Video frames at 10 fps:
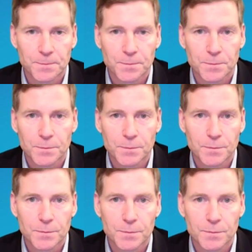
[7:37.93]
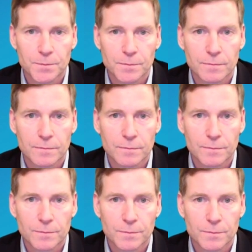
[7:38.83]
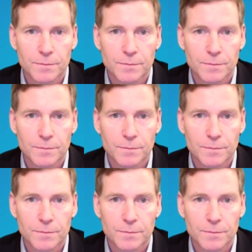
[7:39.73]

All right. John Kotek is with the